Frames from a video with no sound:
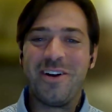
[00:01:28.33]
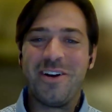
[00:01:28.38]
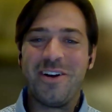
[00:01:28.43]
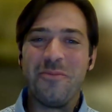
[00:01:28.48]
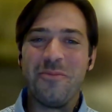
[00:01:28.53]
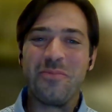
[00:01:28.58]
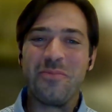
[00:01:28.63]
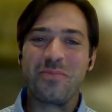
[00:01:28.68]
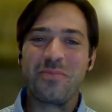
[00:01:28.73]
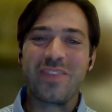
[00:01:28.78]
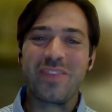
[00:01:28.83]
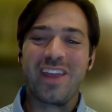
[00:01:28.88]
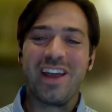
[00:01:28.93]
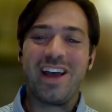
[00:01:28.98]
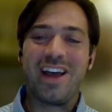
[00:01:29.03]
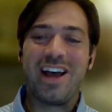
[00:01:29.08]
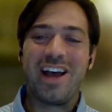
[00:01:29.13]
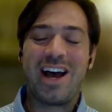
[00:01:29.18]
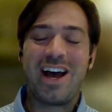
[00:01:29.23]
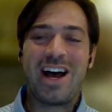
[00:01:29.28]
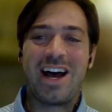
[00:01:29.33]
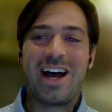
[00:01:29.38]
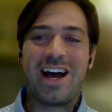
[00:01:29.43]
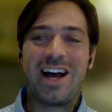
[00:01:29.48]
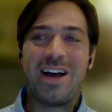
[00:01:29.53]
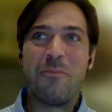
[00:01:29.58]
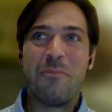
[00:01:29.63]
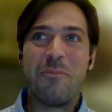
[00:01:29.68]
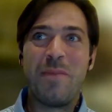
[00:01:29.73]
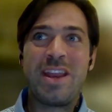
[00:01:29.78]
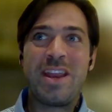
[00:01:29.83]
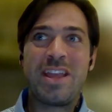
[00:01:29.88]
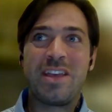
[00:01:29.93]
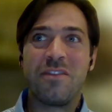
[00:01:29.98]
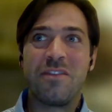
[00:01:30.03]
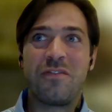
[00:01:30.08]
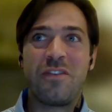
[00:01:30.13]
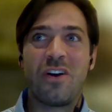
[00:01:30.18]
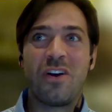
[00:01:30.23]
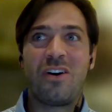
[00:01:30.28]
Um,
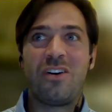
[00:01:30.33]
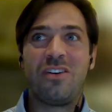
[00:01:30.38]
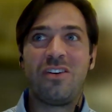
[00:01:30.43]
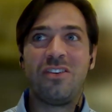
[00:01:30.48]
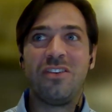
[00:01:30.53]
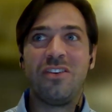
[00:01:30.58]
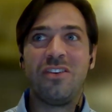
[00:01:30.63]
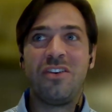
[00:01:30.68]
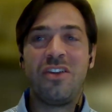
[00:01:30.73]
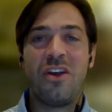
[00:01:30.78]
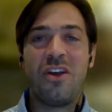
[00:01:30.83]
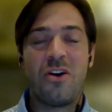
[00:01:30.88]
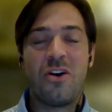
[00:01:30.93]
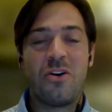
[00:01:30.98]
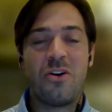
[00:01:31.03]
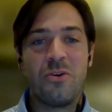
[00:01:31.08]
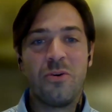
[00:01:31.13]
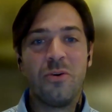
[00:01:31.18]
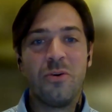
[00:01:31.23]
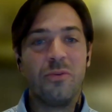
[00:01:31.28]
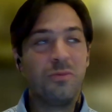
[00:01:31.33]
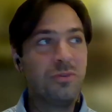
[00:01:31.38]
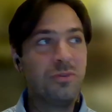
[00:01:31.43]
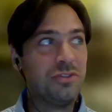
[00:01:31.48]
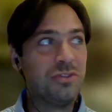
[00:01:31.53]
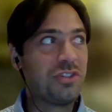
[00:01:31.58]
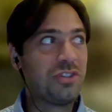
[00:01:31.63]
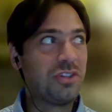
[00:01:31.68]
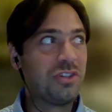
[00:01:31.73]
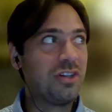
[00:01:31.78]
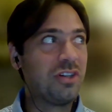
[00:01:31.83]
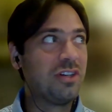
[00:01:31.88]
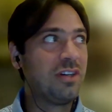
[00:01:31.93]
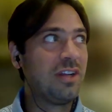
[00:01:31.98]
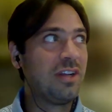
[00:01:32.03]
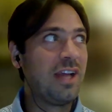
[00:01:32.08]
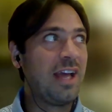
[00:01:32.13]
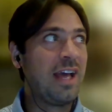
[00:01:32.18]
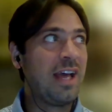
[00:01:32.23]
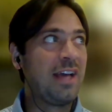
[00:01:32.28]
Many of y'all know
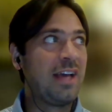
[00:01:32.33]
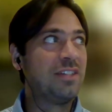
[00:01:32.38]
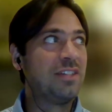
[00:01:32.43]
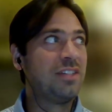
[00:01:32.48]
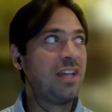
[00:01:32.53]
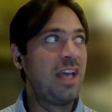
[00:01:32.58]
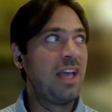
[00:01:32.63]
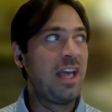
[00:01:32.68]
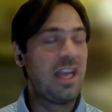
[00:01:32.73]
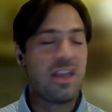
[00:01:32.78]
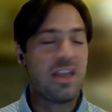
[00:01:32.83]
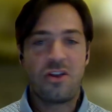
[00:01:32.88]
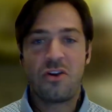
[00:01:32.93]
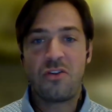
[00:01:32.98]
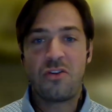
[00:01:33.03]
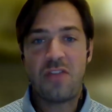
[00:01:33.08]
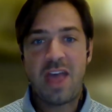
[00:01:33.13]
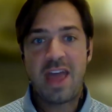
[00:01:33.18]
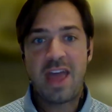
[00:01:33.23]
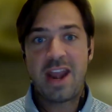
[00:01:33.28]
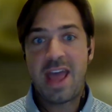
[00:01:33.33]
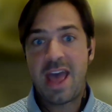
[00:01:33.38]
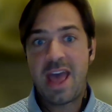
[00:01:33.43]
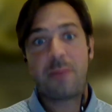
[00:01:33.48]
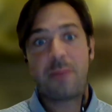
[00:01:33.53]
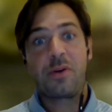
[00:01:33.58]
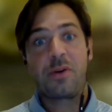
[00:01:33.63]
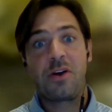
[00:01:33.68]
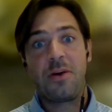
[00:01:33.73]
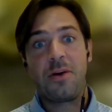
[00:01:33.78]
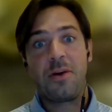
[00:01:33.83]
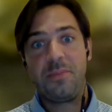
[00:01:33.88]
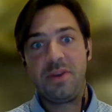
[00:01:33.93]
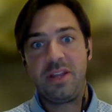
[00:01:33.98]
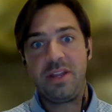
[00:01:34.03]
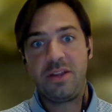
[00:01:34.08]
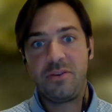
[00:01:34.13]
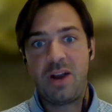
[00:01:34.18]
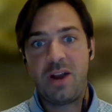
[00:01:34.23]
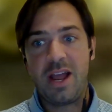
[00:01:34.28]
Rooster as, hey, you're that app
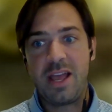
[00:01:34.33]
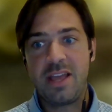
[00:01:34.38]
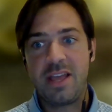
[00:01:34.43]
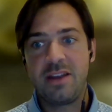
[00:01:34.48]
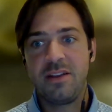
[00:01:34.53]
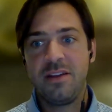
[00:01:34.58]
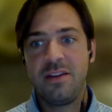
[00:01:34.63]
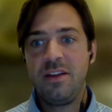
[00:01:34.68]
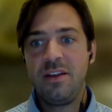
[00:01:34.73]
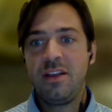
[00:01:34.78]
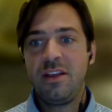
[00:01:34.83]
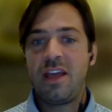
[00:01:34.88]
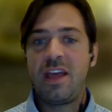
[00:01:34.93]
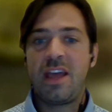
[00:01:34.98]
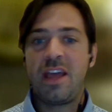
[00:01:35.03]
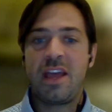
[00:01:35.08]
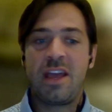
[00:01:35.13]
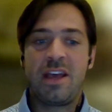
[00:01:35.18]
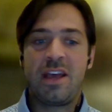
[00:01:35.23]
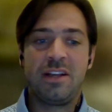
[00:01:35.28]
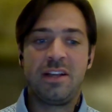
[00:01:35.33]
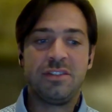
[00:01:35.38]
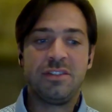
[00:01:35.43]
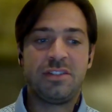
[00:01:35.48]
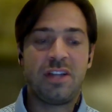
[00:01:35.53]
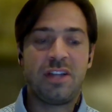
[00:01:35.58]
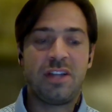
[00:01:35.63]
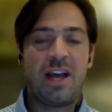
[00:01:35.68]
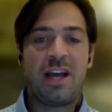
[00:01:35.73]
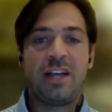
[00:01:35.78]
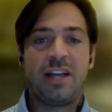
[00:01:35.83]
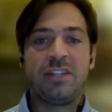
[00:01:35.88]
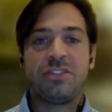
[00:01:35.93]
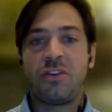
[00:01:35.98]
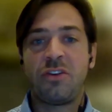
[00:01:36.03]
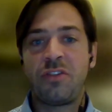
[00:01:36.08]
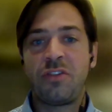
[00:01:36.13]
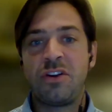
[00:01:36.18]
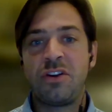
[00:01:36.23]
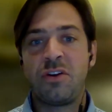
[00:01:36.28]
company, right? And I
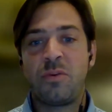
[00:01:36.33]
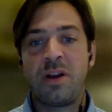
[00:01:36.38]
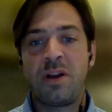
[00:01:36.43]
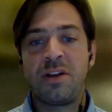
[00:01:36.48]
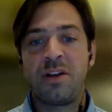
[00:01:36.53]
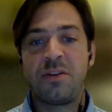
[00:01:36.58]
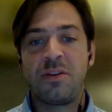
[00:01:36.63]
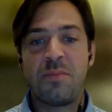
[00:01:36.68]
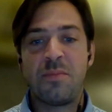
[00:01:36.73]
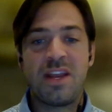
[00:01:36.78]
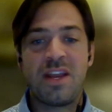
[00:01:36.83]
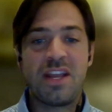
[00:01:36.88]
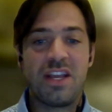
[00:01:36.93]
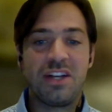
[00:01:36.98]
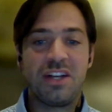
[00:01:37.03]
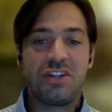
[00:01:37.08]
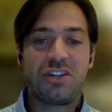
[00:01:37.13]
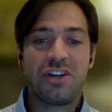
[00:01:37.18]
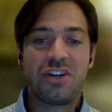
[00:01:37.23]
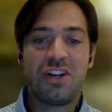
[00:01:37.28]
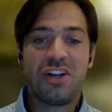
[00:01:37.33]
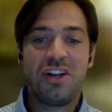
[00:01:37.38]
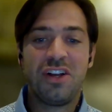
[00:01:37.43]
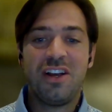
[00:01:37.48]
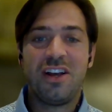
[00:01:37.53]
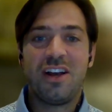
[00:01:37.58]
certainly don't want to diminish